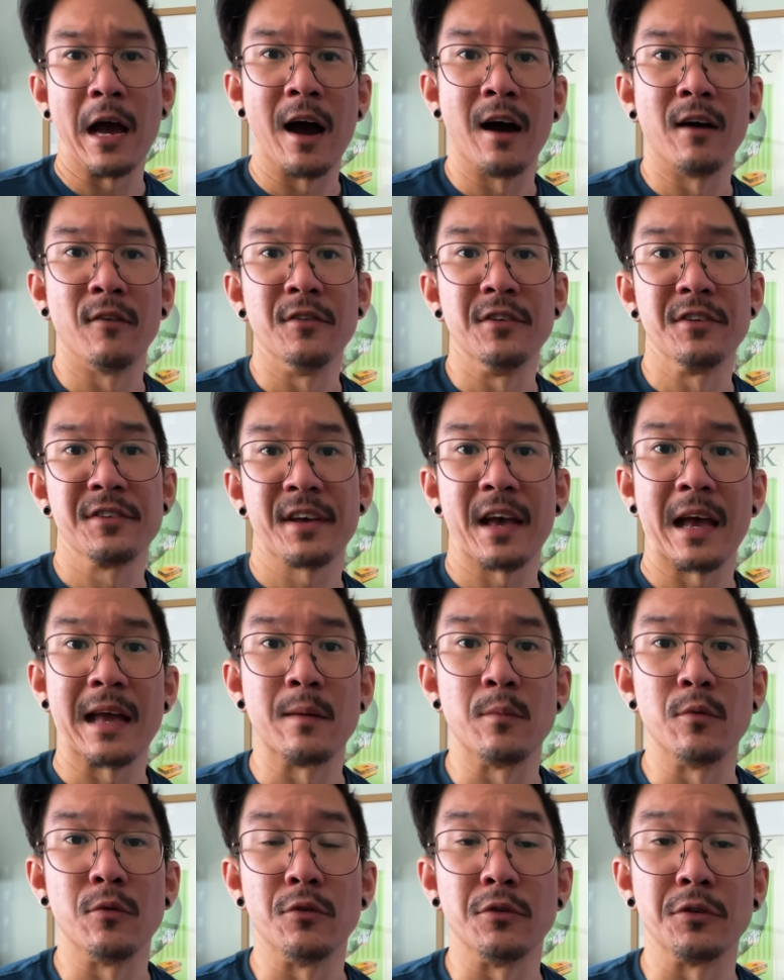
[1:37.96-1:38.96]
Alvin's
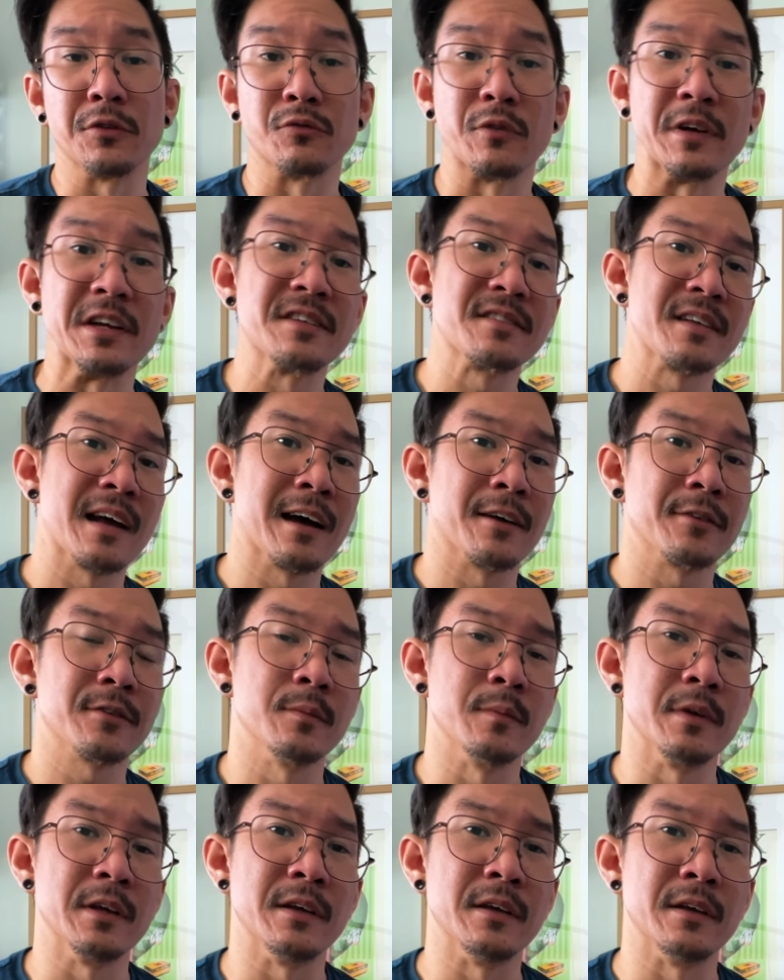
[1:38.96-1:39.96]
Cables reached out to
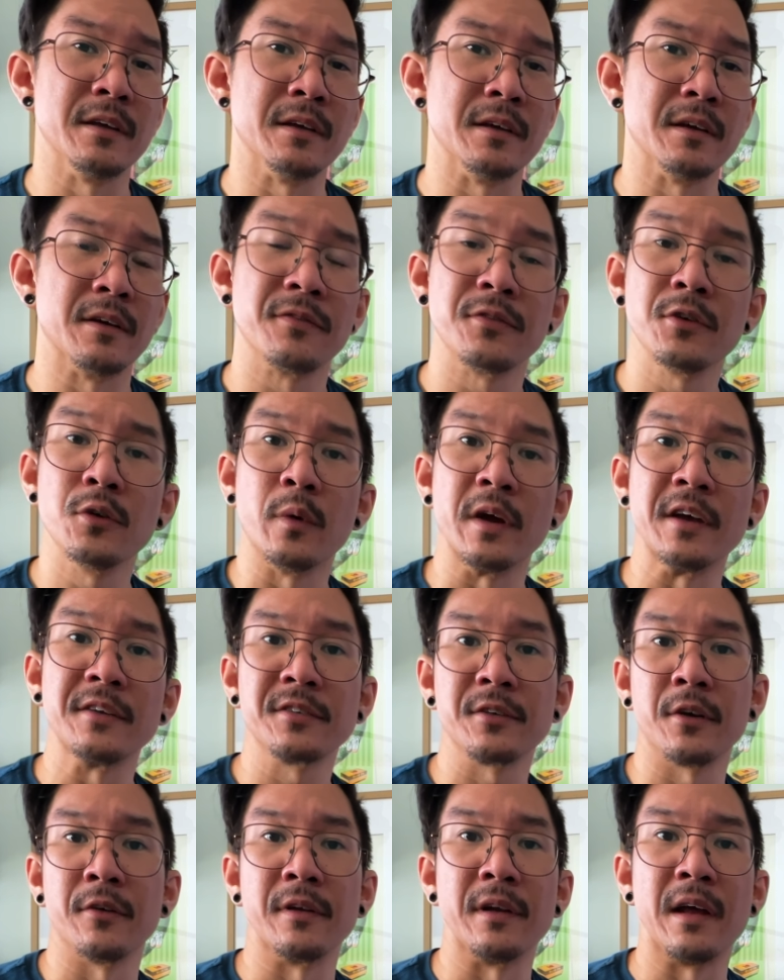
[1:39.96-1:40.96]
me a few weeks
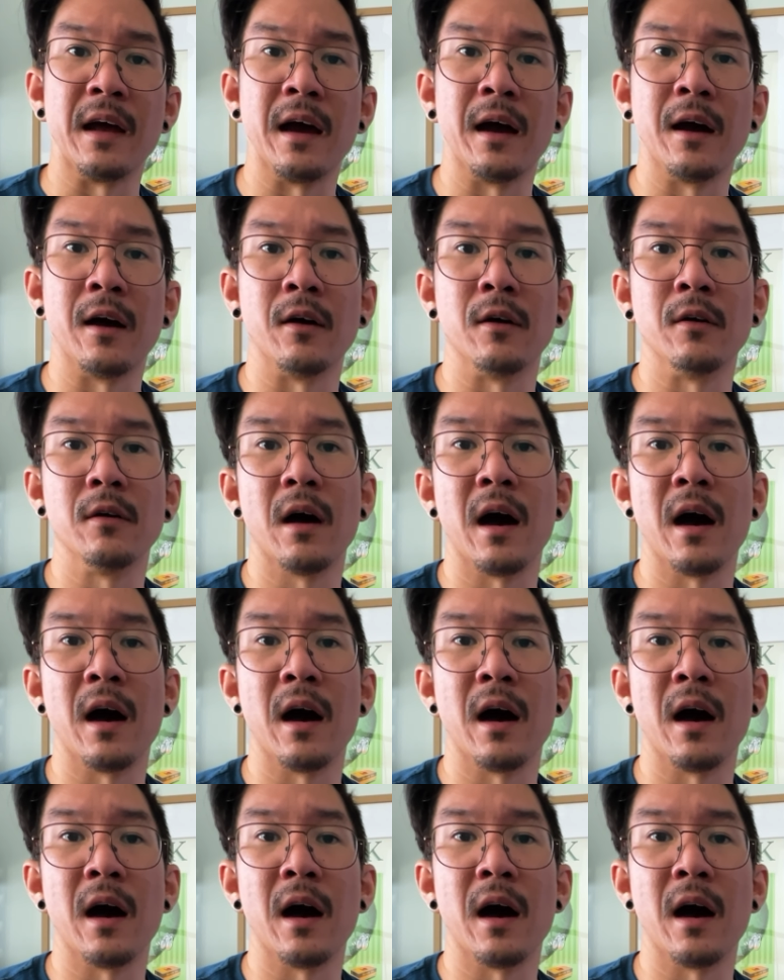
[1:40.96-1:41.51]
ago now